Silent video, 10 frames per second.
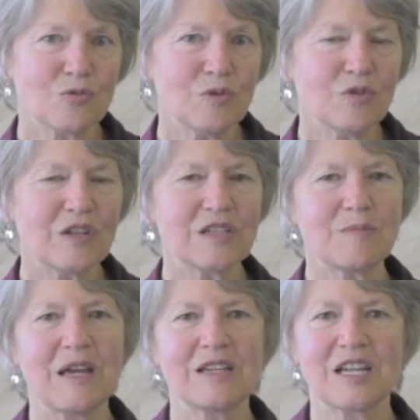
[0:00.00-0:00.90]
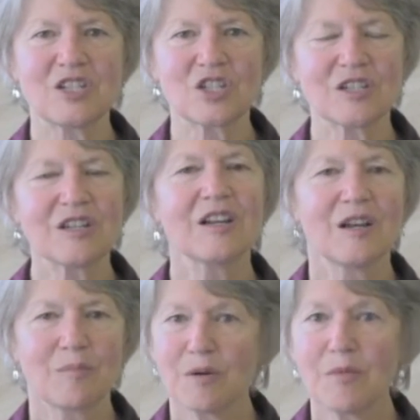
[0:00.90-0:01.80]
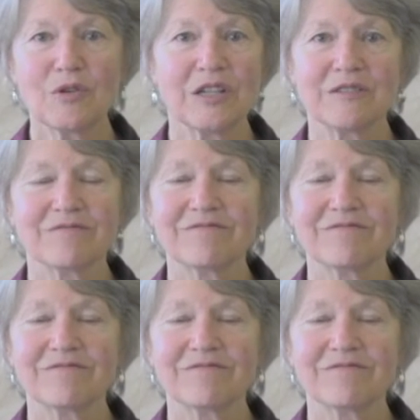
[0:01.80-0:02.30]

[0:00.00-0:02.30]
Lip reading: move in to pay attention, promote it,